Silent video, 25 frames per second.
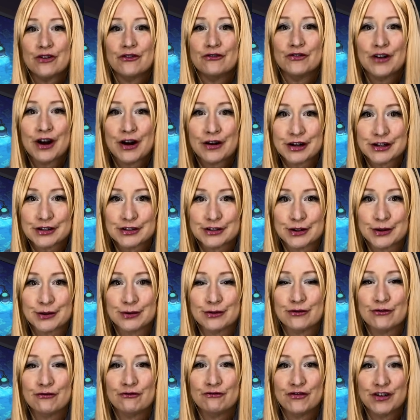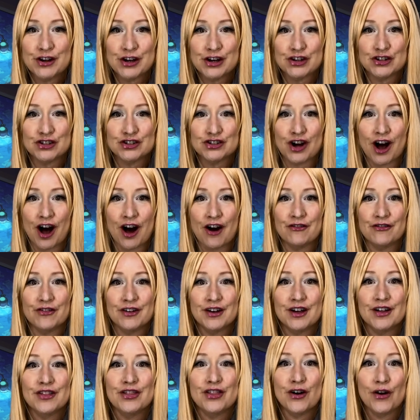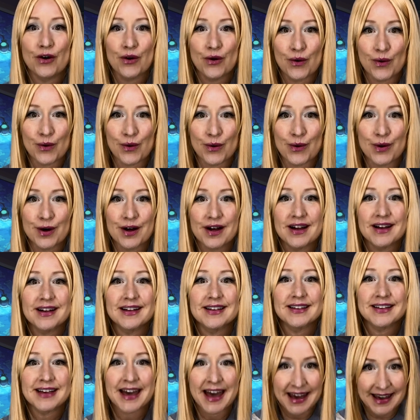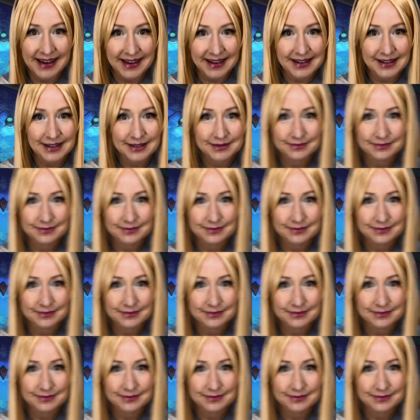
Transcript: very soon finished off the whole cake.